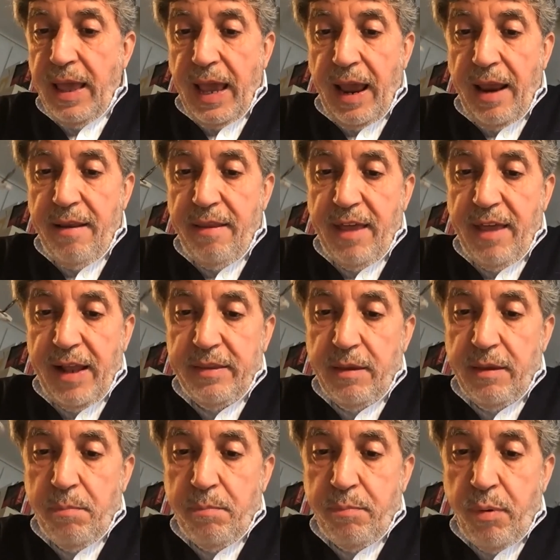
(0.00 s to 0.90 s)
and that
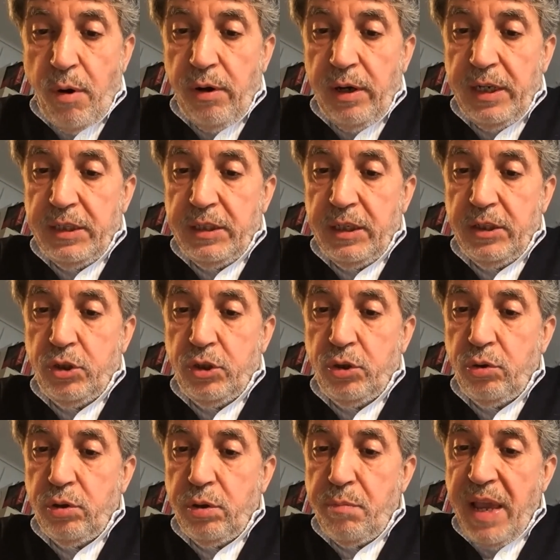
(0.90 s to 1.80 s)
the policies
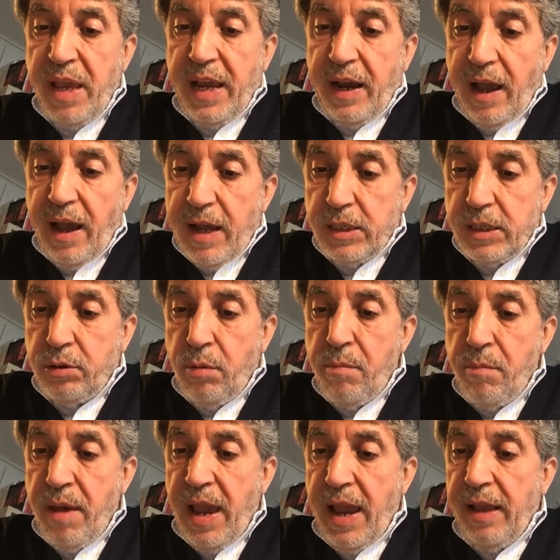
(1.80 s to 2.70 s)
should be
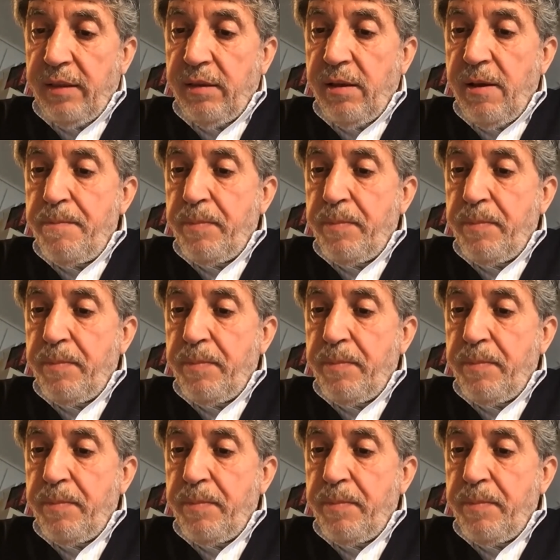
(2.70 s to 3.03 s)
custom-made